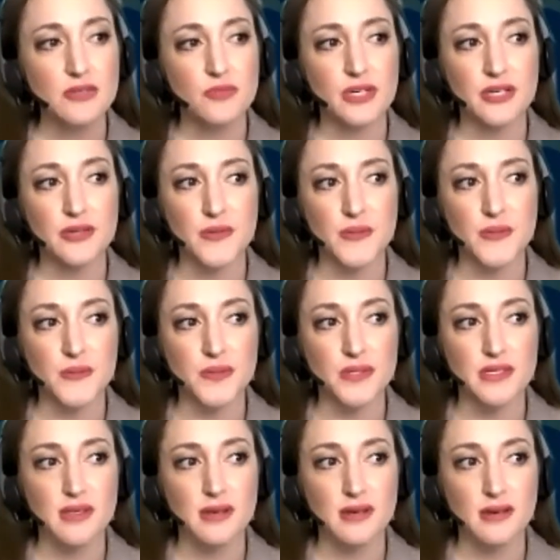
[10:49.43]
We use
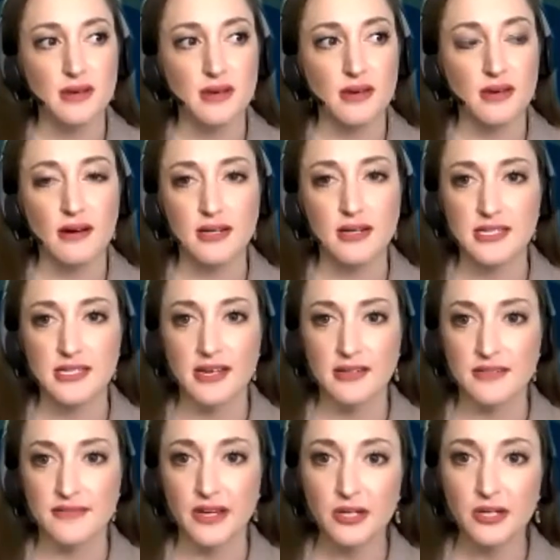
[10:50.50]
a content
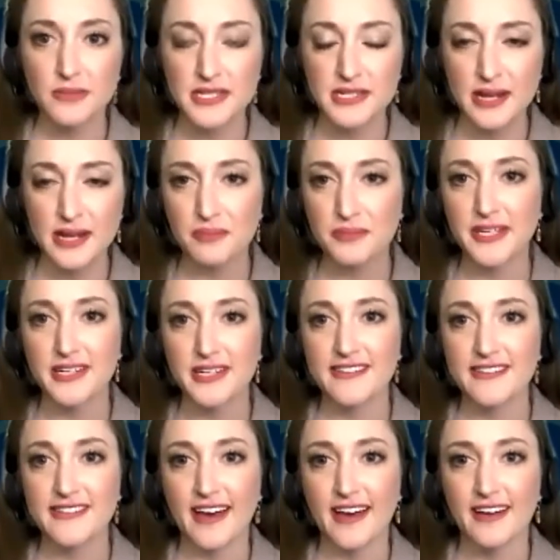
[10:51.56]
development template
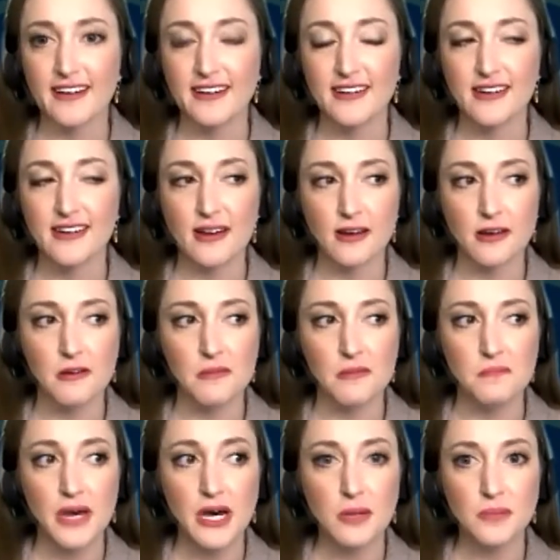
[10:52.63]
that
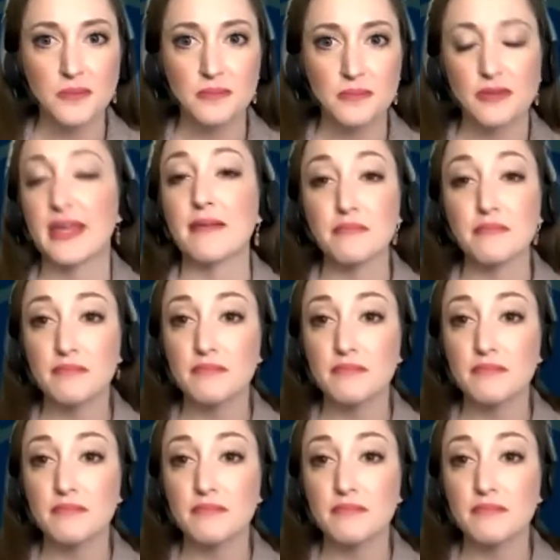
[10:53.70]
that